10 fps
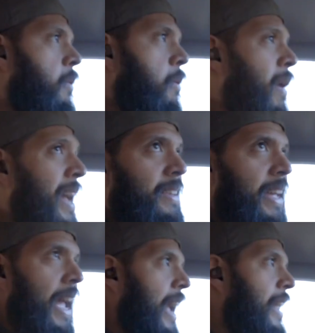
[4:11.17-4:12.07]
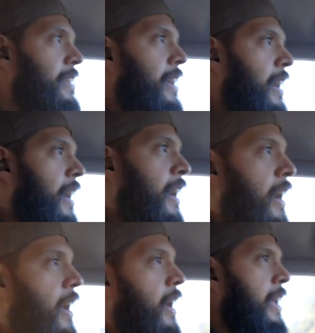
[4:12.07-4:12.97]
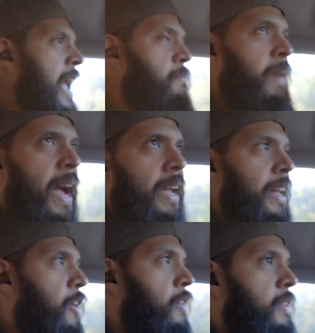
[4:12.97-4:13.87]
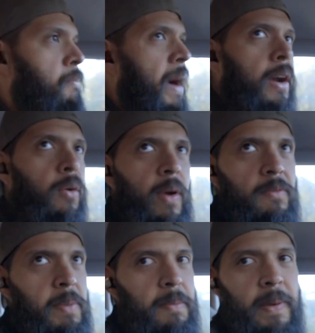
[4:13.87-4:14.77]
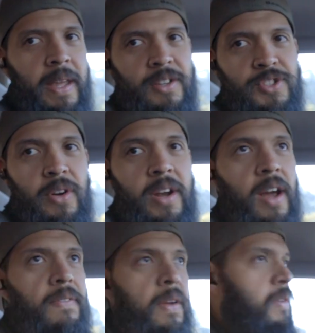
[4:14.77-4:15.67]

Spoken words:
we went and came back and heard the microwave beeping, and sure enough, it